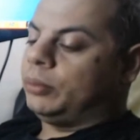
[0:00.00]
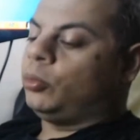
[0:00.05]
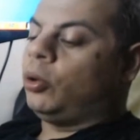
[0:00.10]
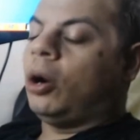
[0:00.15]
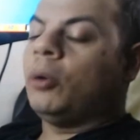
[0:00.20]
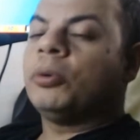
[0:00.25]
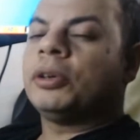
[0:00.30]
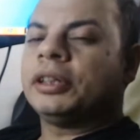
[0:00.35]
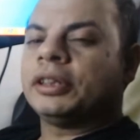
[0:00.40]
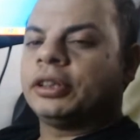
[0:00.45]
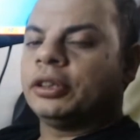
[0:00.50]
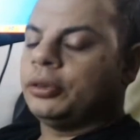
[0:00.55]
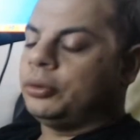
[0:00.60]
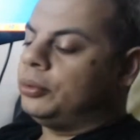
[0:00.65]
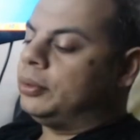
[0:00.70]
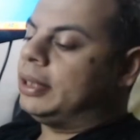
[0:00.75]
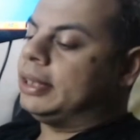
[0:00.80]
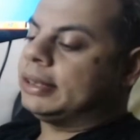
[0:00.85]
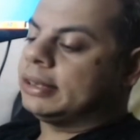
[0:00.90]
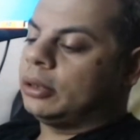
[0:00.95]
What I want to
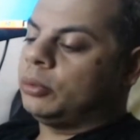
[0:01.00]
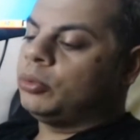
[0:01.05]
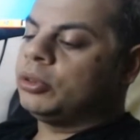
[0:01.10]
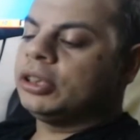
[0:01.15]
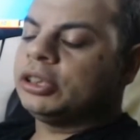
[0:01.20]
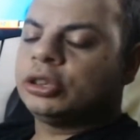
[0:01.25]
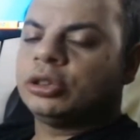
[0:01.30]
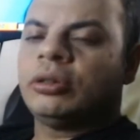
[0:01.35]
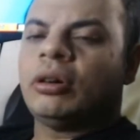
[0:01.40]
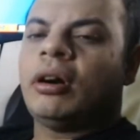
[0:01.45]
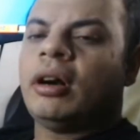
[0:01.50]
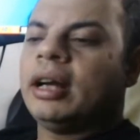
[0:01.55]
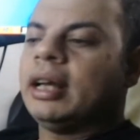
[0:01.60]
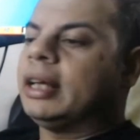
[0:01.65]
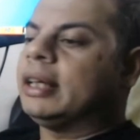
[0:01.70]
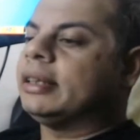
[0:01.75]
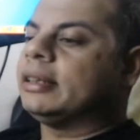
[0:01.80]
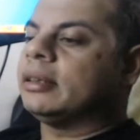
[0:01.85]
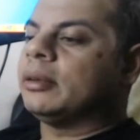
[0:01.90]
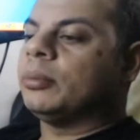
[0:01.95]
do is I want to try
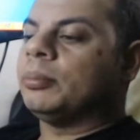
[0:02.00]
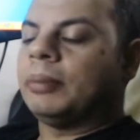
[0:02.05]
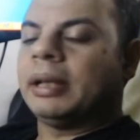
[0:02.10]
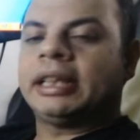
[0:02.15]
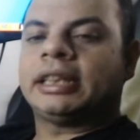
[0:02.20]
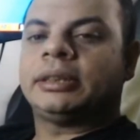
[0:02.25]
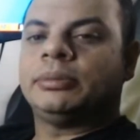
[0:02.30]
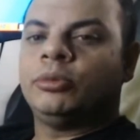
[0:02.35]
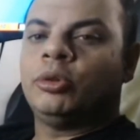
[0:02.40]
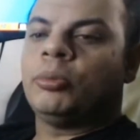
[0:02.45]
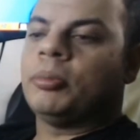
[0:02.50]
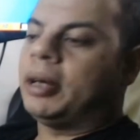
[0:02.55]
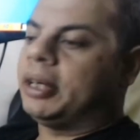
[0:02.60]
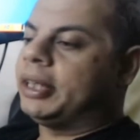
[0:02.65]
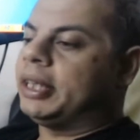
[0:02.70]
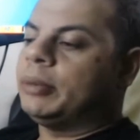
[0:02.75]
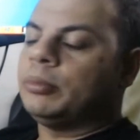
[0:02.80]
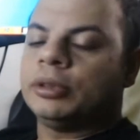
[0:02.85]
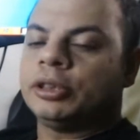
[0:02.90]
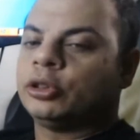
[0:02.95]
and make some more
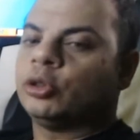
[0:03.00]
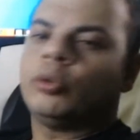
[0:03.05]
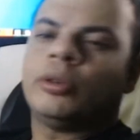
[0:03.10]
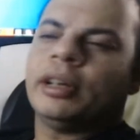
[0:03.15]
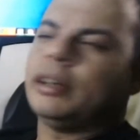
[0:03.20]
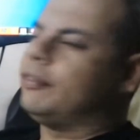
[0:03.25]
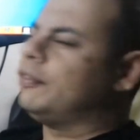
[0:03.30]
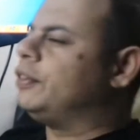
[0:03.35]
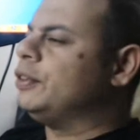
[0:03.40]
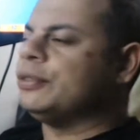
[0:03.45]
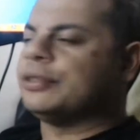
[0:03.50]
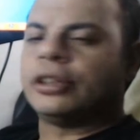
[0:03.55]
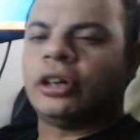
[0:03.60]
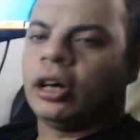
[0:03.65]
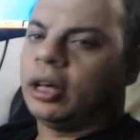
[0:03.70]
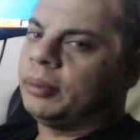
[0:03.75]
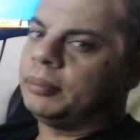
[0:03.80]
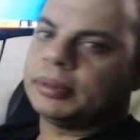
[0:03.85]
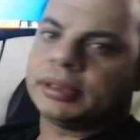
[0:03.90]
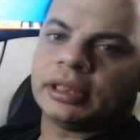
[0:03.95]
money and withdraw it a few
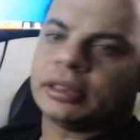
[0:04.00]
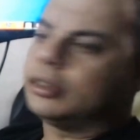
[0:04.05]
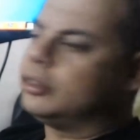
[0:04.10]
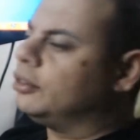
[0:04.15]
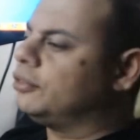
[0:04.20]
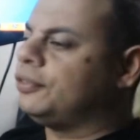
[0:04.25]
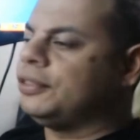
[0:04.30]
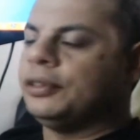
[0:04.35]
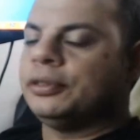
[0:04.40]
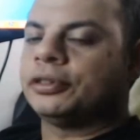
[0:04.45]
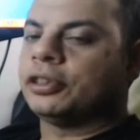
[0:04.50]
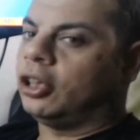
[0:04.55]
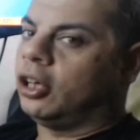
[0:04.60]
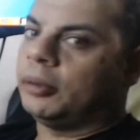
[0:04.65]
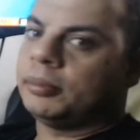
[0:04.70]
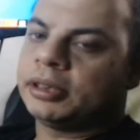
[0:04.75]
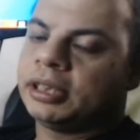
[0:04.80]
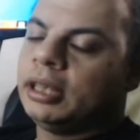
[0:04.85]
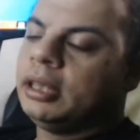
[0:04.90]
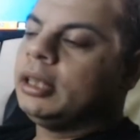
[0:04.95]
times, a good few
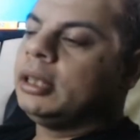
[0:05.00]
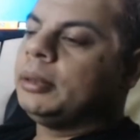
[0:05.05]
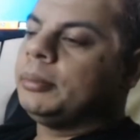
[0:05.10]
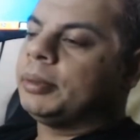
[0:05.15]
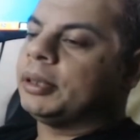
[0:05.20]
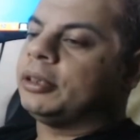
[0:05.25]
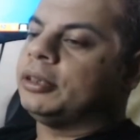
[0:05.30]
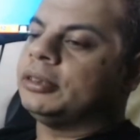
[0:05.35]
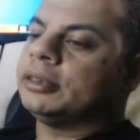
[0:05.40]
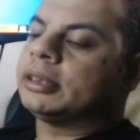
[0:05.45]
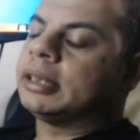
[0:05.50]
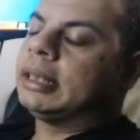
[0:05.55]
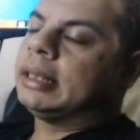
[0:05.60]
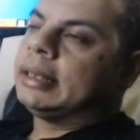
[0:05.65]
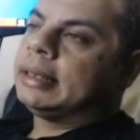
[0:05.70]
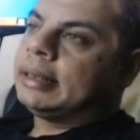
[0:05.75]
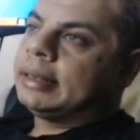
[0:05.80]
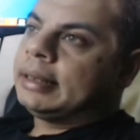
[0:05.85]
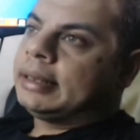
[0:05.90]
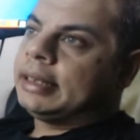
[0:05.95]
times, because
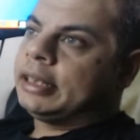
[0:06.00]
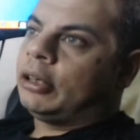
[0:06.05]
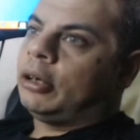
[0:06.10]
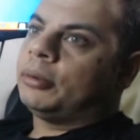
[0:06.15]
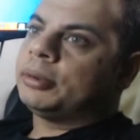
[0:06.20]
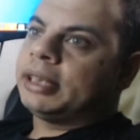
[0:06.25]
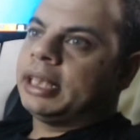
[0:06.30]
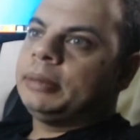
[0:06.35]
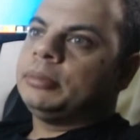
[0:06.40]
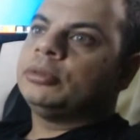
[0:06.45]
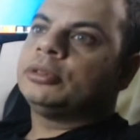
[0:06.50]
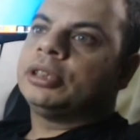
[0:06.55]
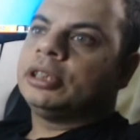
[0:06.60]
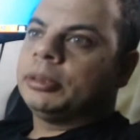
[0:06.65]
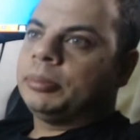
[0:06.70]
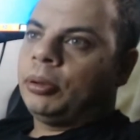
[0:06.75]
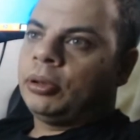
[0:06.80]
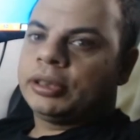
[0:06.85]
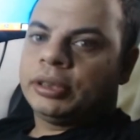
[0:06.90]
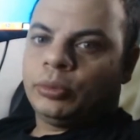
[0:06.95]
I was able to
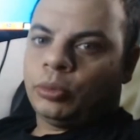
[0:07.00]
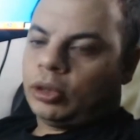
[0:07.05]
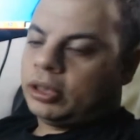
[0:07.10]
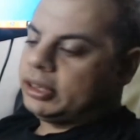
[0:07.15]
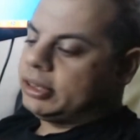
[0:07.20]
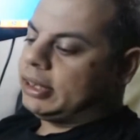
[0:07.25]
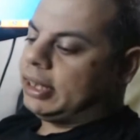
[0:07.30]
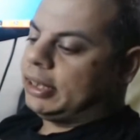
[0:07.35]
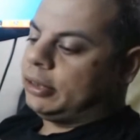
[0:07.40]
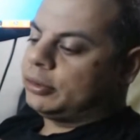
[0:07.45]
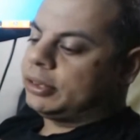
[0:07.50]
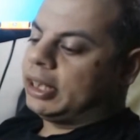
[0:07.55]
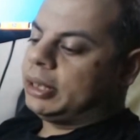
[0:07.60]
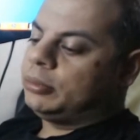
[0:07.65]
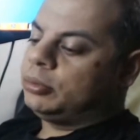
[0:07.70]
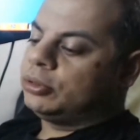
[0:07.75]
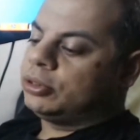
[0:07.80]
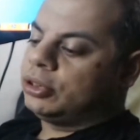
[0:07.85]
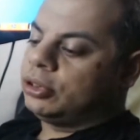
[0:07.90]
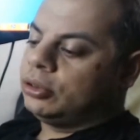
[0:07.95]
deposit once and I was
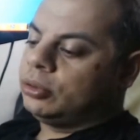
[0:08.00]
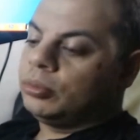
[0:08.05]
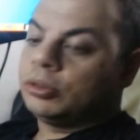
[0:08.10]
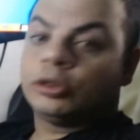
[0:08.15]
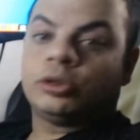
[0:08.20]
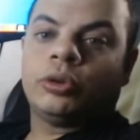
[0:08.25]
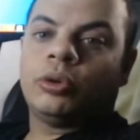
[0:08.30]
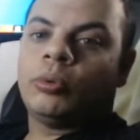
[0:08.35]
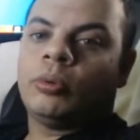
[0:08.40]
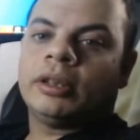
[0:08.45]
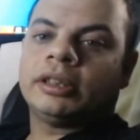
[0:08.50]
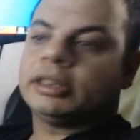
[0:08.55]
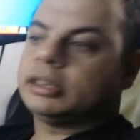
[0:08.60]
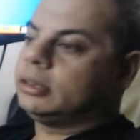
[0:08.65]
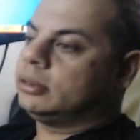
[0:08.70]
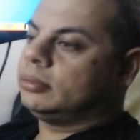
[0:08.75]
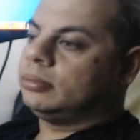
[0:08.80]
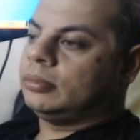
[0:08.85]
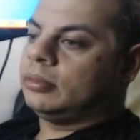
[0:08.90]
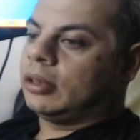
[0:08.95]
able to withdraw
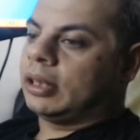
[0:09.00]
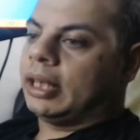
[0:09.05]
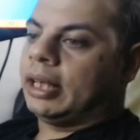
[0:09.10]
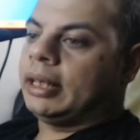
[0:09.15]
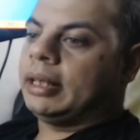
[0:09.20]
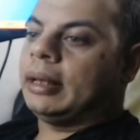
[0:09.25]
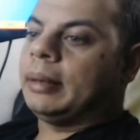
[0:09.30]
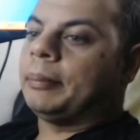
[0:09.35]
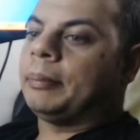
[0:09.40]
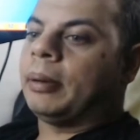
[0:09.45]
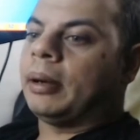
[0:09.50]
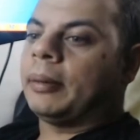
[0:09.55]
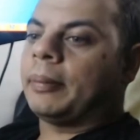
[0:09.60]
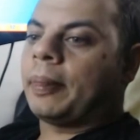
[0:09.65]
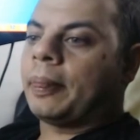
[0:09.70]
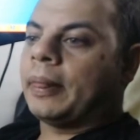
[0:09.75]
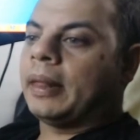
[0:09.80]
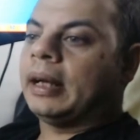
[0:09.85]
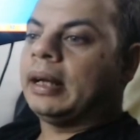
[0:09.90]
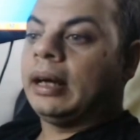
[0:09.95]
once, okay, but
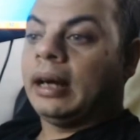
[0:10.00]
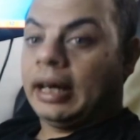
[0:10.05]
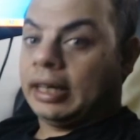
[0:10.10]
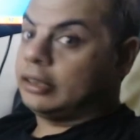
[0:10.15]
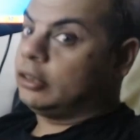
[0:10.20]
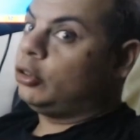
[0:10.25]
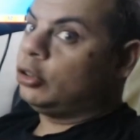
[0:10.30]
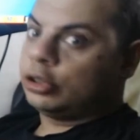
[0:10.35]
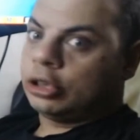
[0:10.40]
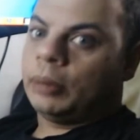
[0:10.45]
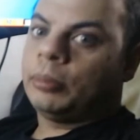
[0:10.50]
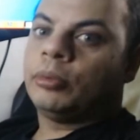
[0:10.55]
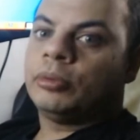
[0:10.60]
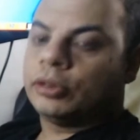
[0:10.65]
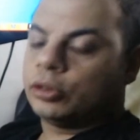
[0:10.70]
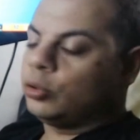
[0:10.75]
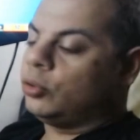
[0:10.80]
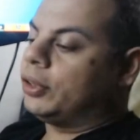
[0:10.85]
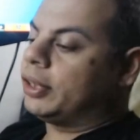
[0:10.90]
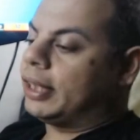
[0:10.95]
I had a lot of trouble
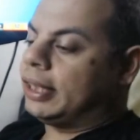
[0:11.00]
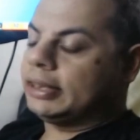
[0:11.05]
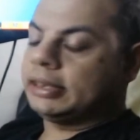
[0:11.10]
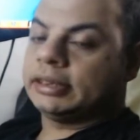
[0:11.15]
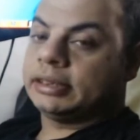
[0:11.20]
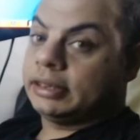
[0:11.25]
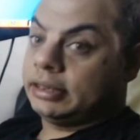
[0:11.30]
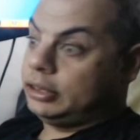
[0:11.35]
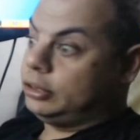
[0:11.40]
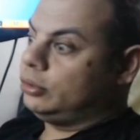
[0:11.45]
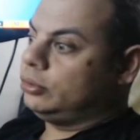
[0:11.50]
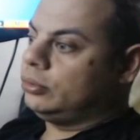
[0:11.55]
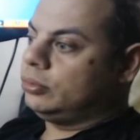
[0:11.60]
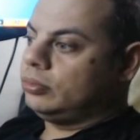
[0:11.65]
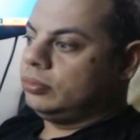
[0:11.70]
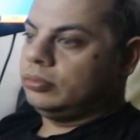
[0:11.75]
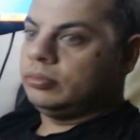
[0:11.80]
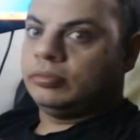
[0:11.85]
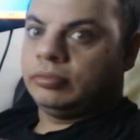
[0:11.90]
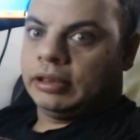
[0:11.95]
withdrawing, as you
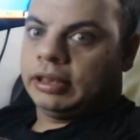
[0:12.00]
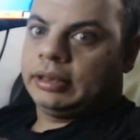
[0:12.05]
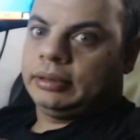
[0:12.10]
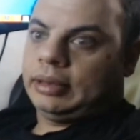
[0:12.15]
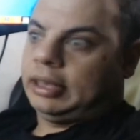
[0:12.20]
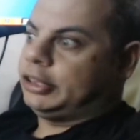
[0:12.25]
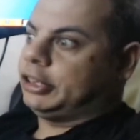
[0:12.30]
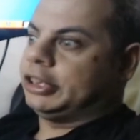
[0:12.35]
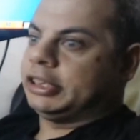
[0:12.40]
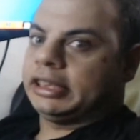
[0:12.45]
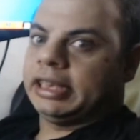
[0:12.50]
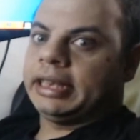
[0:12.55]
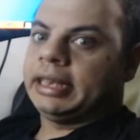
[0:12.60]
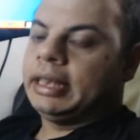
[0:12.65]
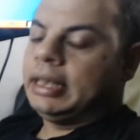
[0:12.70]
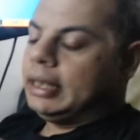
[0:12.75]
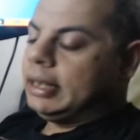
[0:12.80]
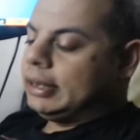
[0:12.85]
can see.